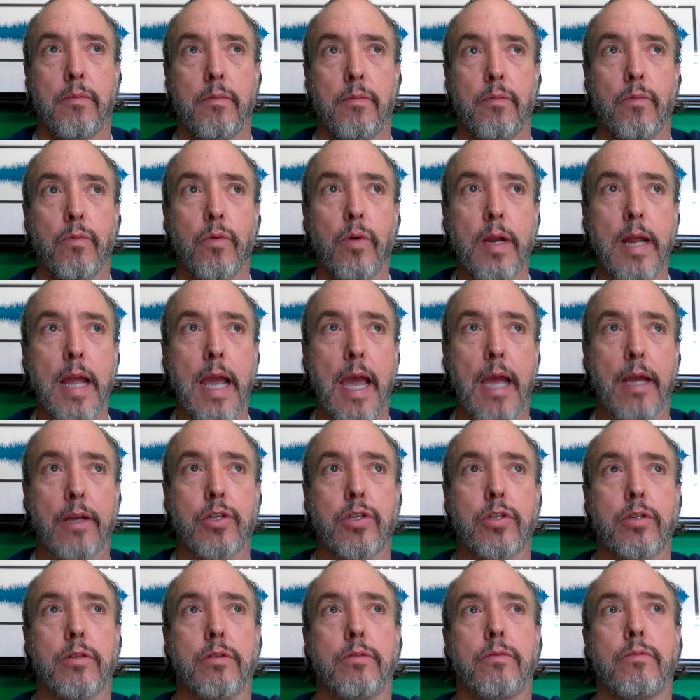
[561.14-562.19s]

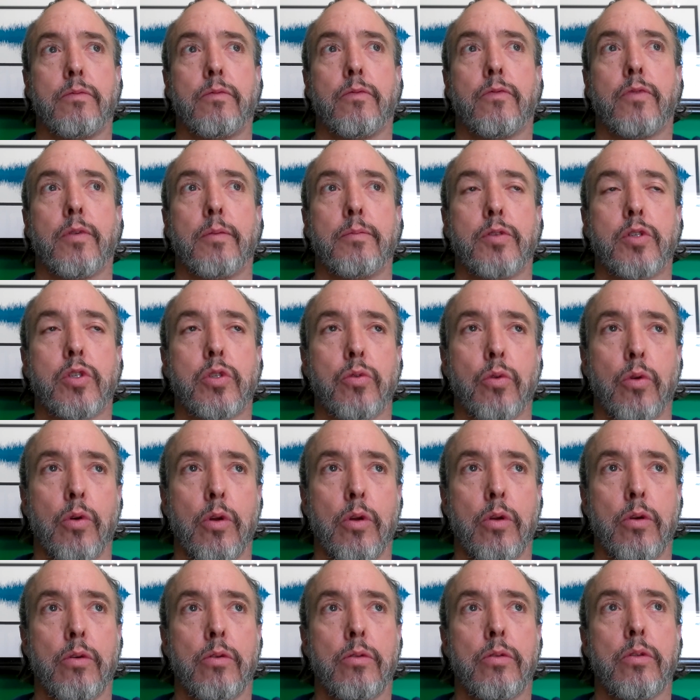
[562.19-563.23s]
reaction from
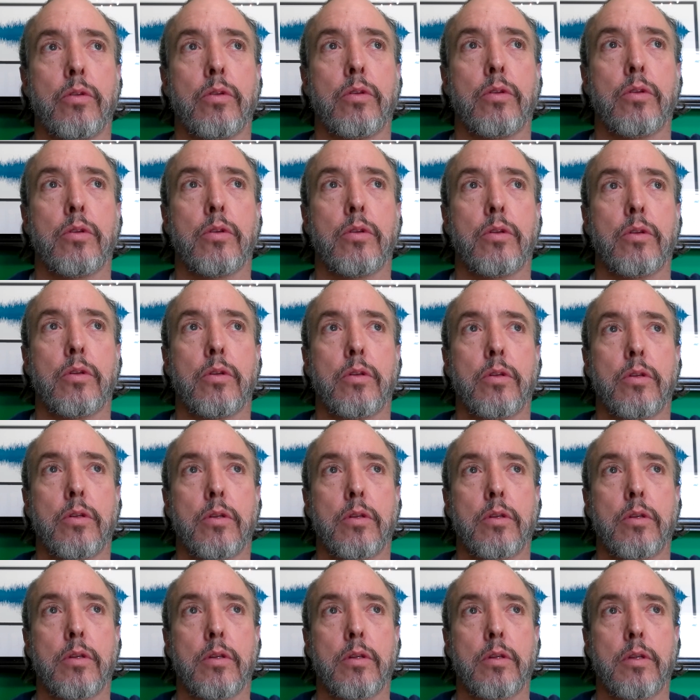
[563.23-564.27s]
soil
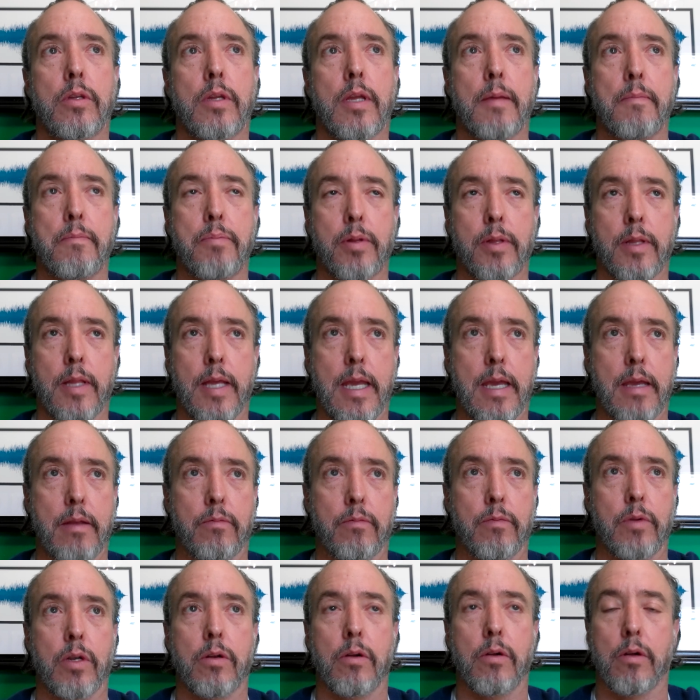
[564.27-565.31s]
and plant,
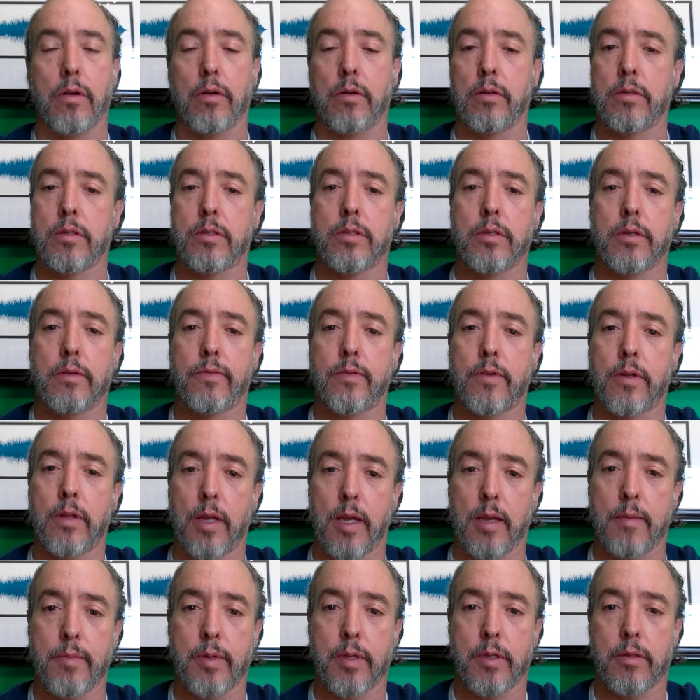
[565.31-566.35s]
regardless of
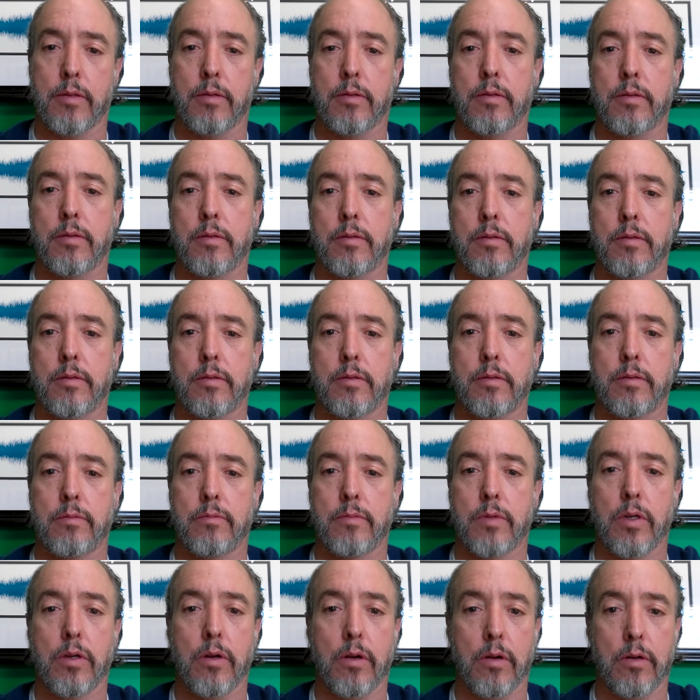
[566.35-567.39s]
climate,
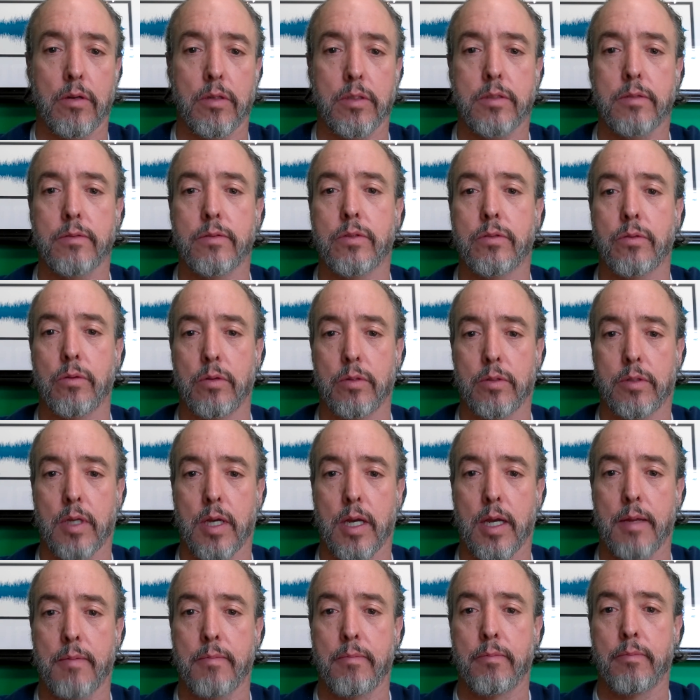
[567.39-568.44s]
regardless of soil
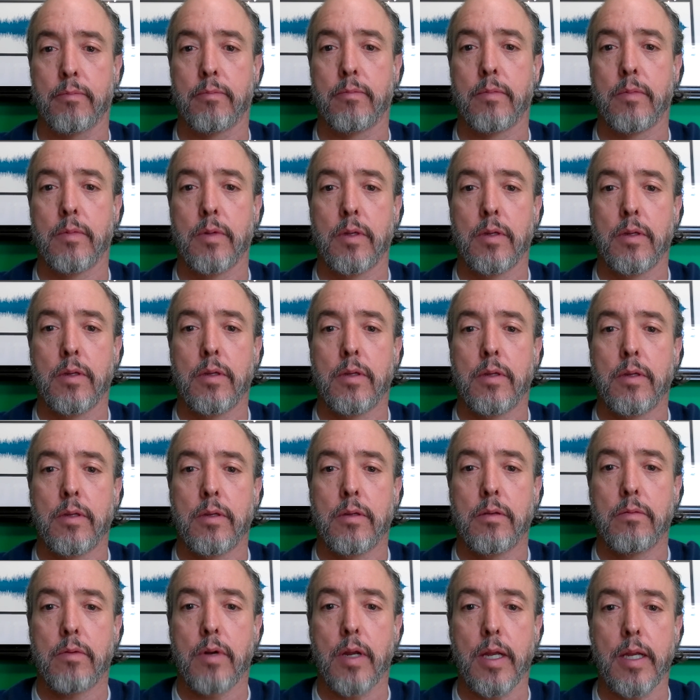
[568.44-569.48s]
type,
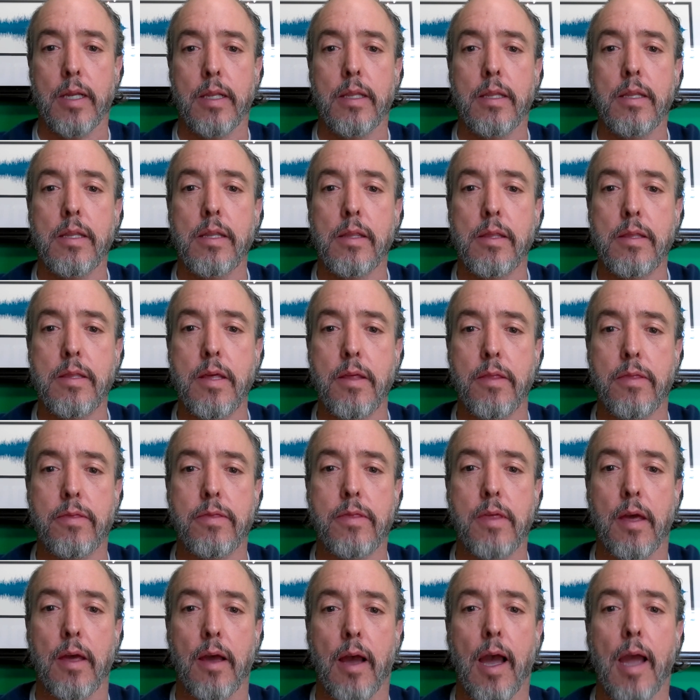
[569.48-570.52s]
right? The
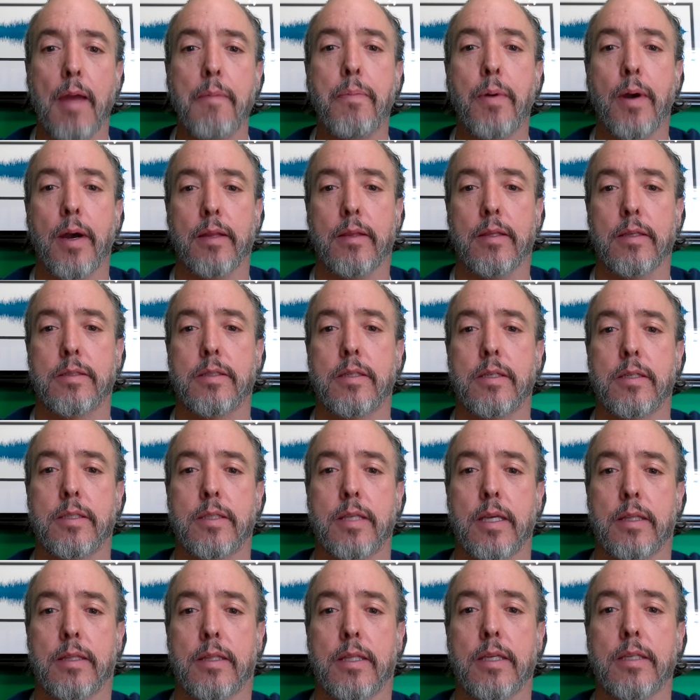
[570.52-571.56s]
hypothesis
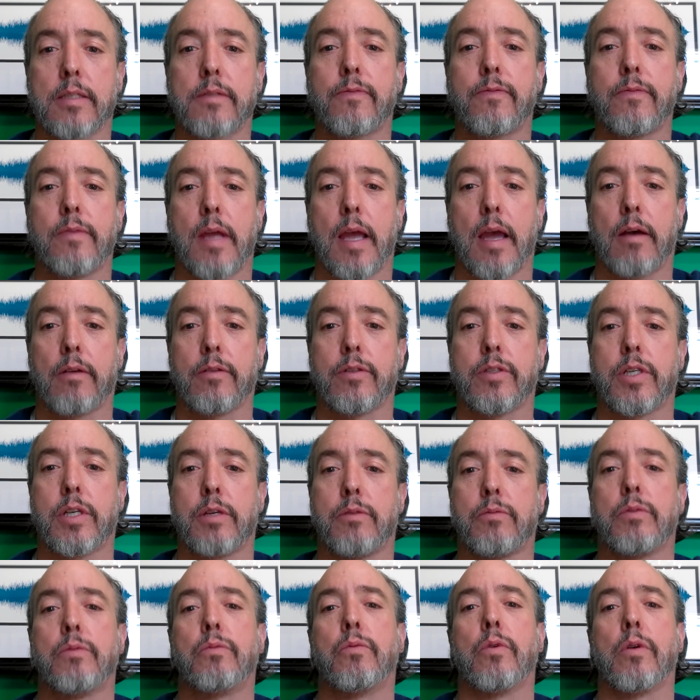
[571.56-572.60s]
that this algae
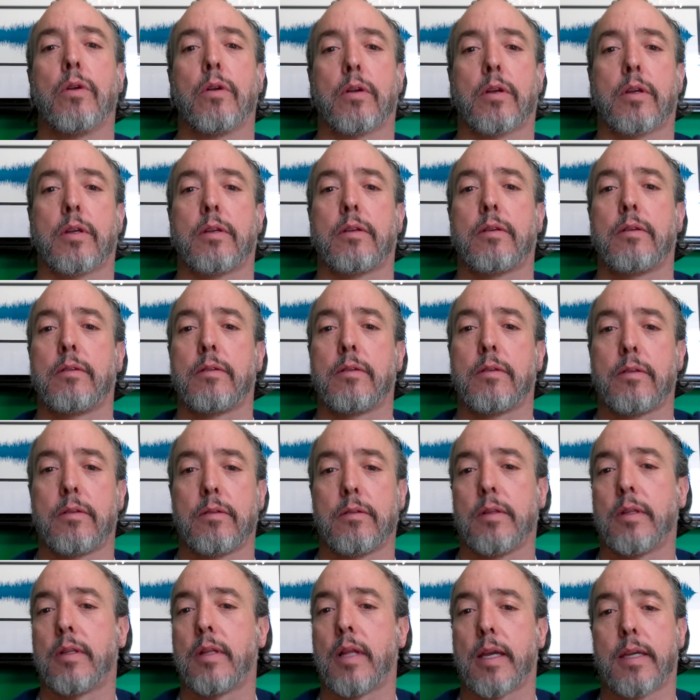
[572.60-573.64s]
would work
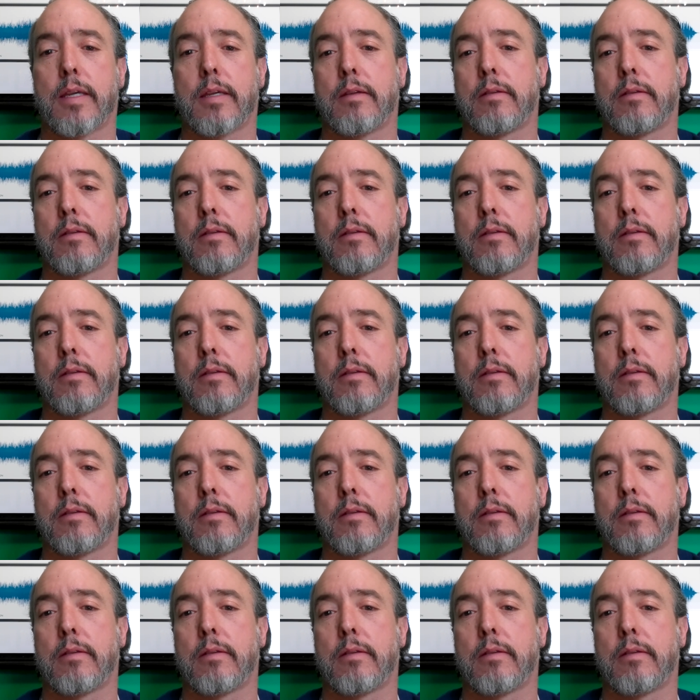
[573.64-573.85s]
like